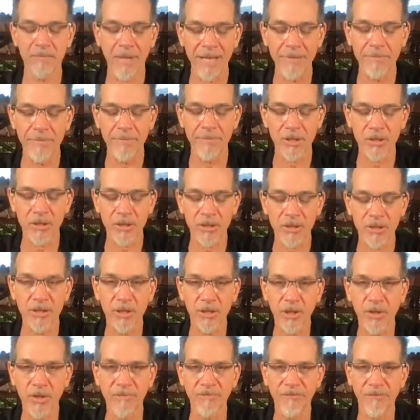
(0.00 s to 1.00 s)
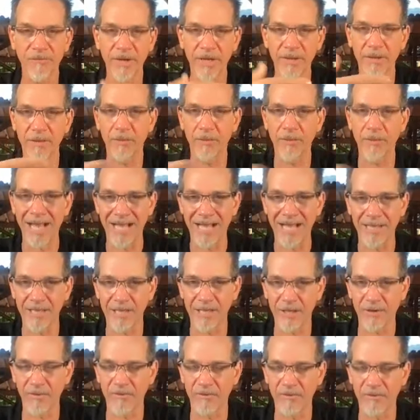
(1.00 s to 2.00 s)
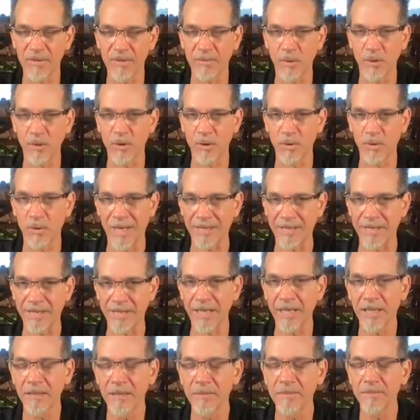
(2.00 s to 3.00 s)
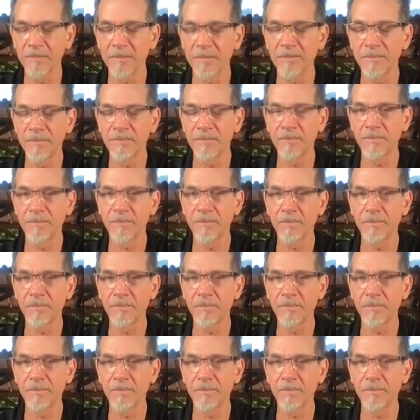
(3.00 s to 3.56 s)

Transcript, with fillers: that this is my mission to convey the reality of spirituality